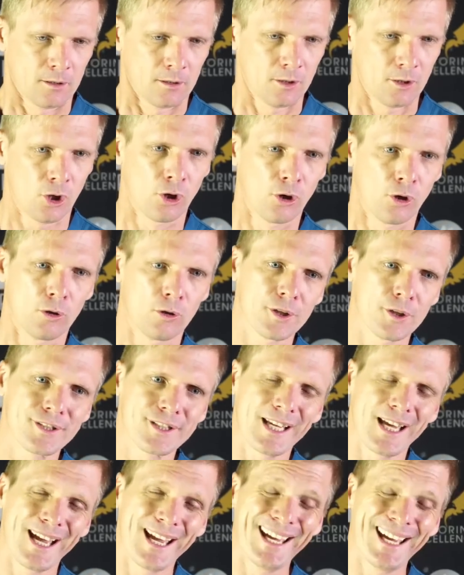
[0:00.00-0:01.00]
Cores
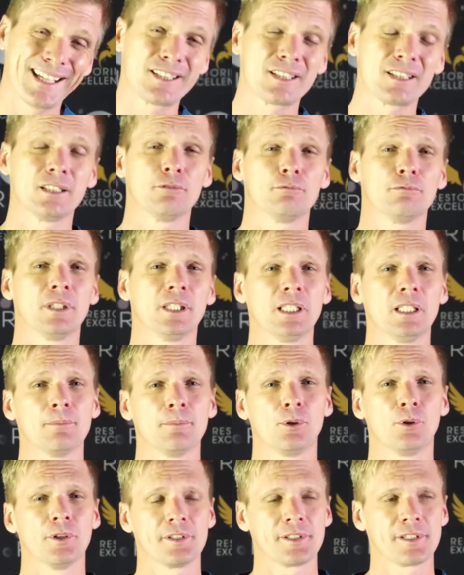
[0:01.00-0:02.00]
are actually really
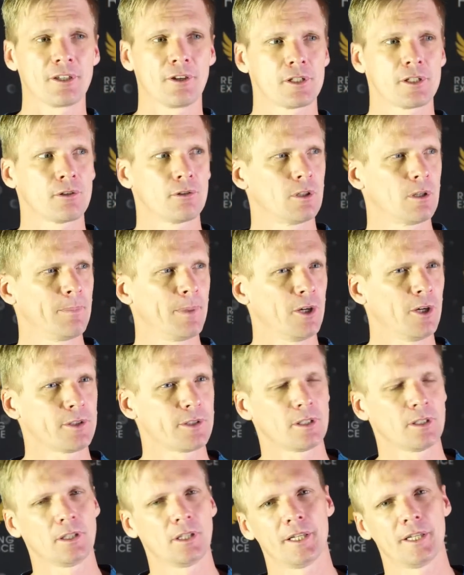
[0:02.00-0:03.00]
important. So I saw a
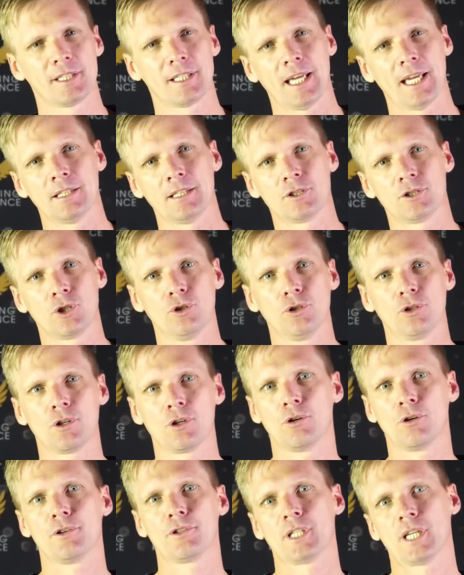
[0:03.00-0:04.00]
post online today, do
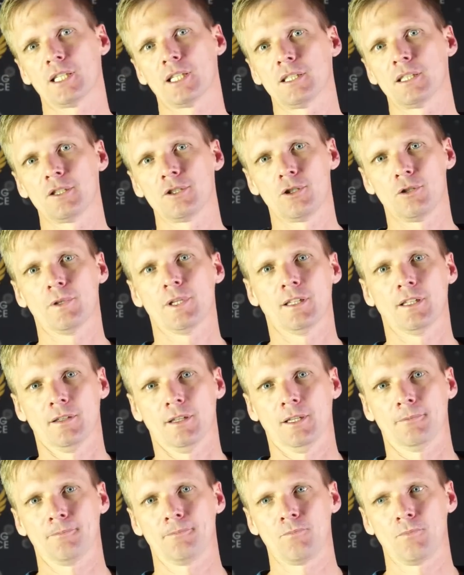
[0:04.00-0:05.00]
cores actually do
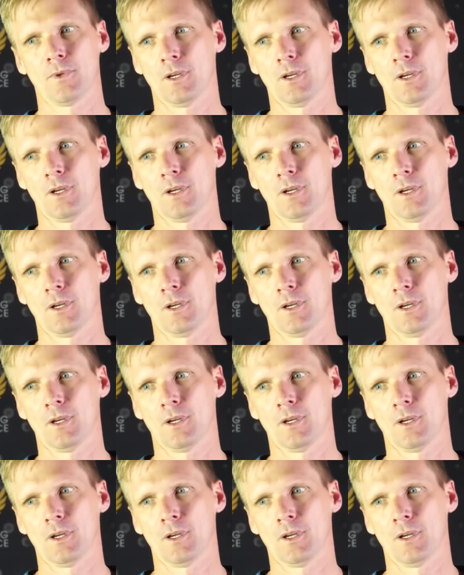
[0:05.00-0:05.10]
anything?